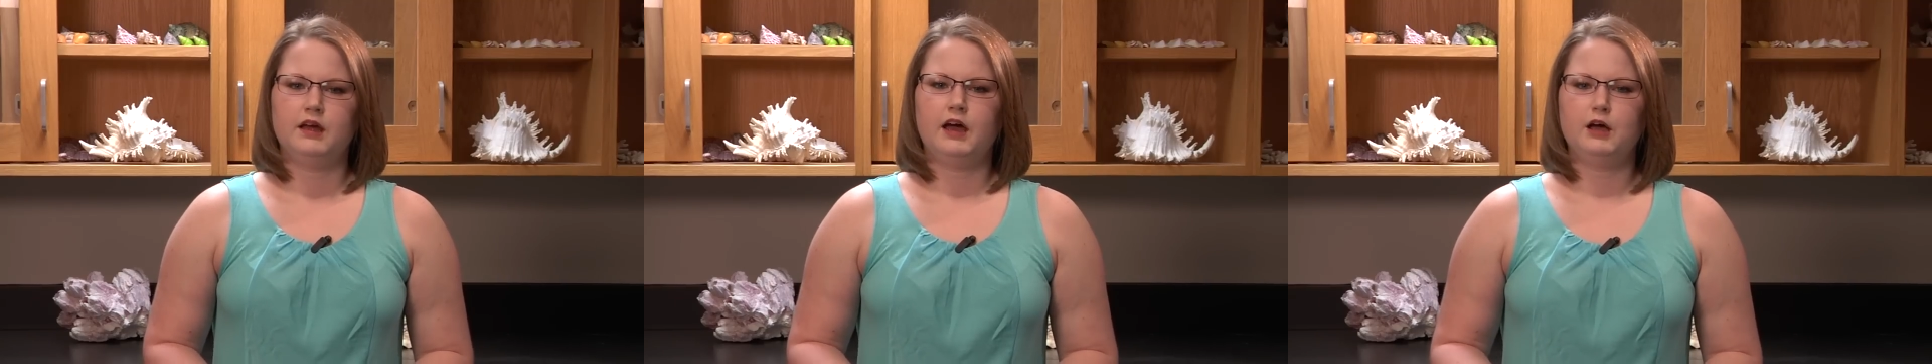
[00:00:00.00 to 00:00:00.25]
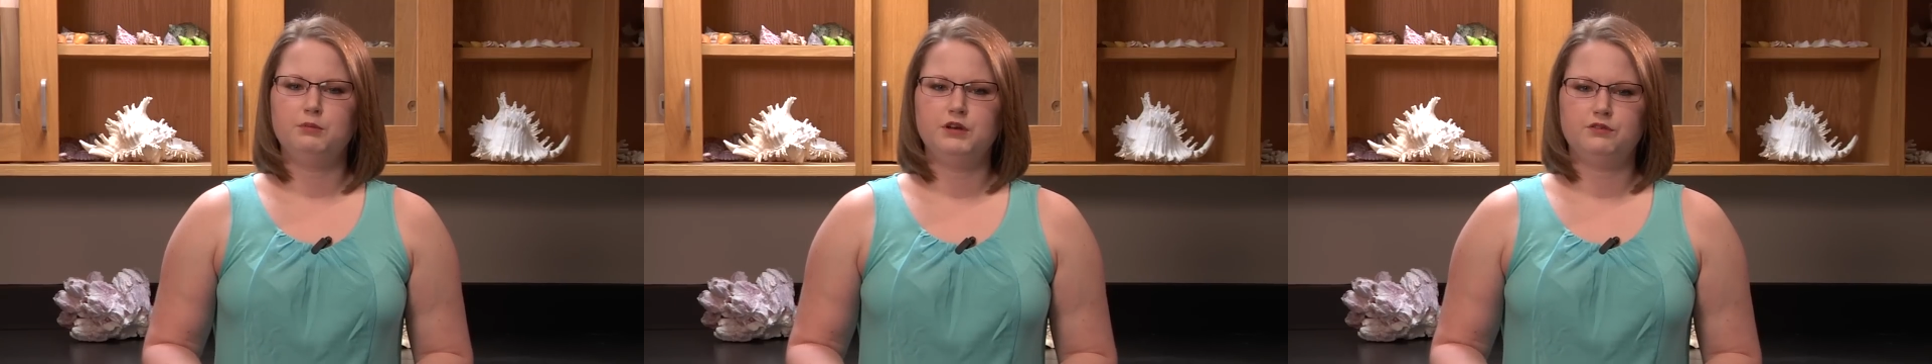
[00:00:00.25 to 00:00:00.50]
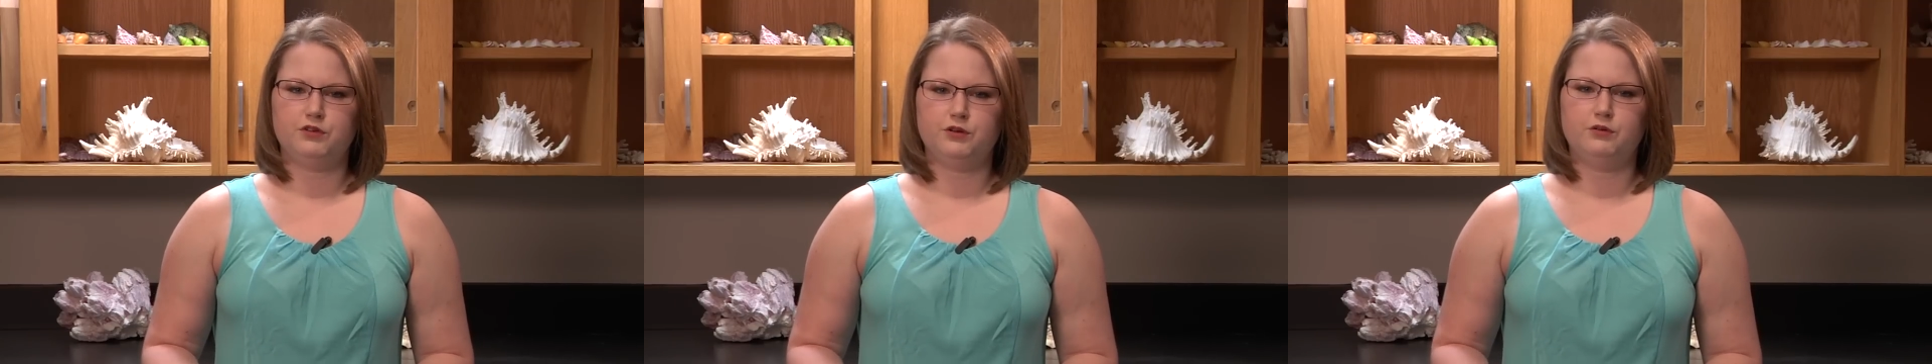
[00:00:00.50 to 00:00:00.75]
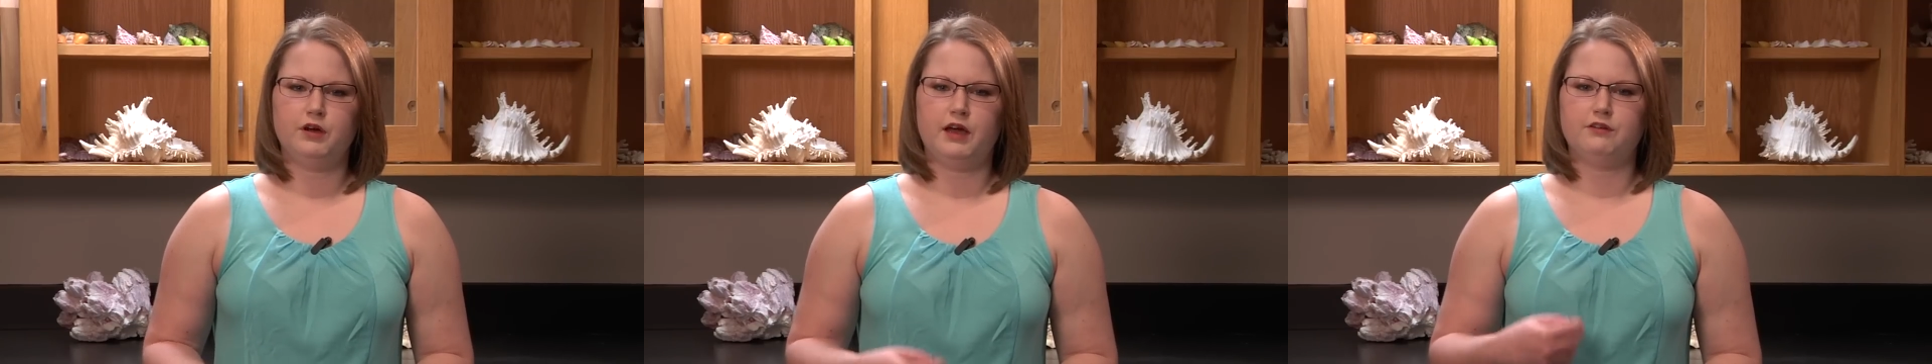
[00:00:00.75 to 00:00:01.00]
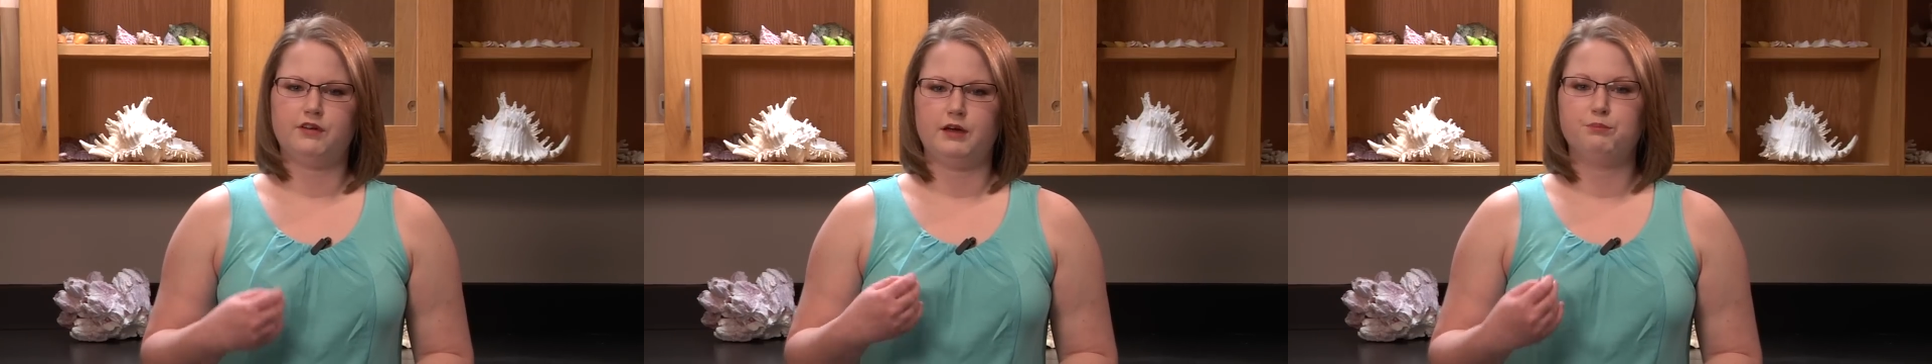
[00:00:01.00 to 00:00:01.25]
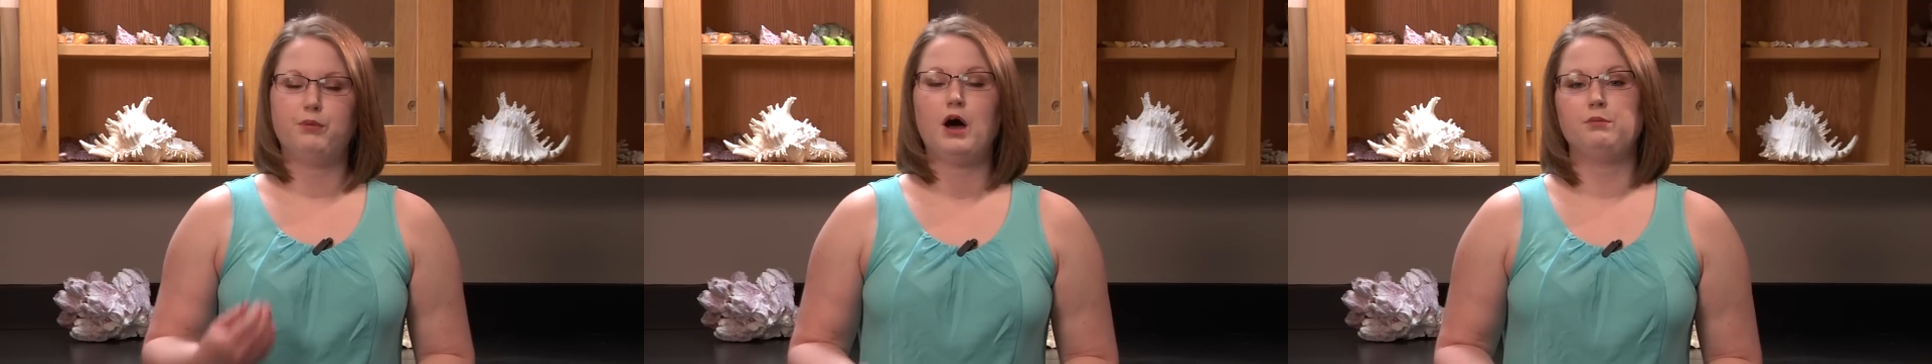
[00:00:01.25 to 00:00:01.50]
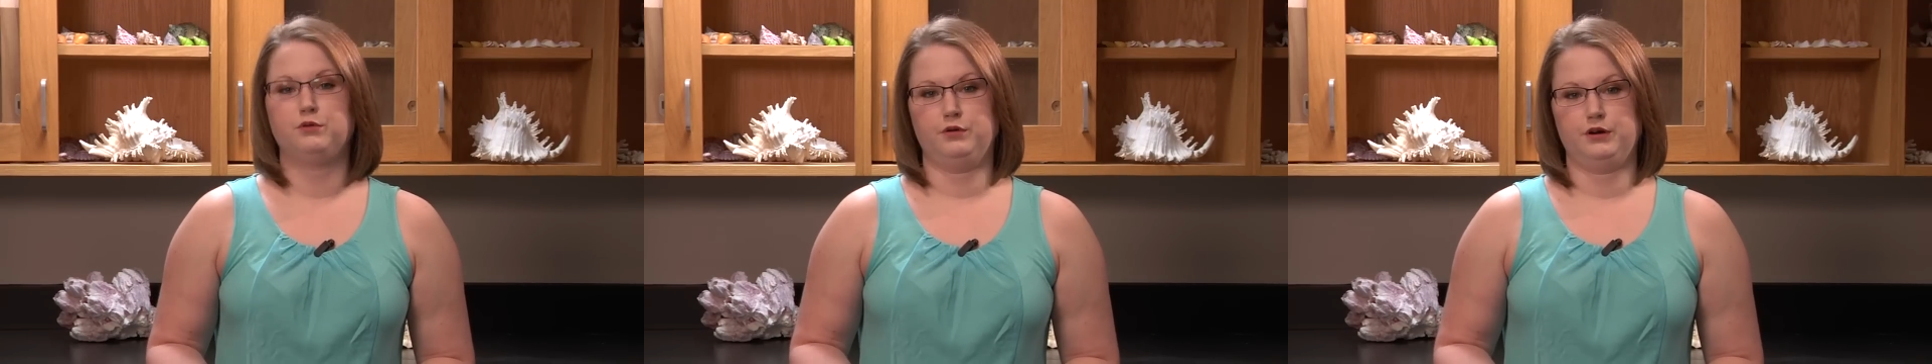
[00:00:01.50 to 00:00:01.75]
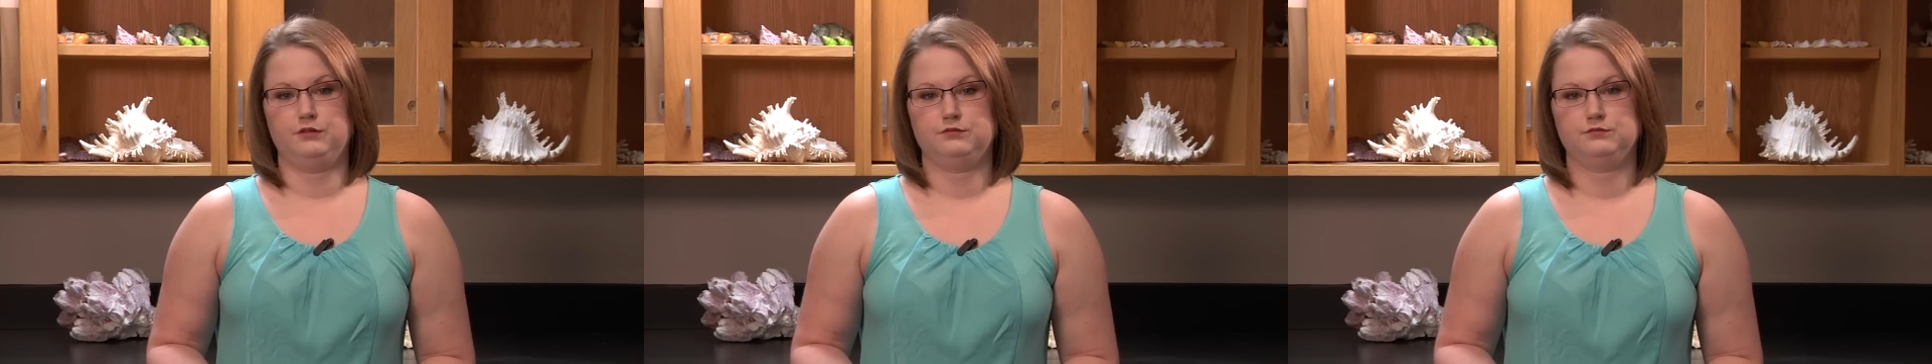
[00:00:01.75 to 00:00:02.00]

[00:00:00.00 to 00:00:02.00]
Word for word: How many of you have had popcorn?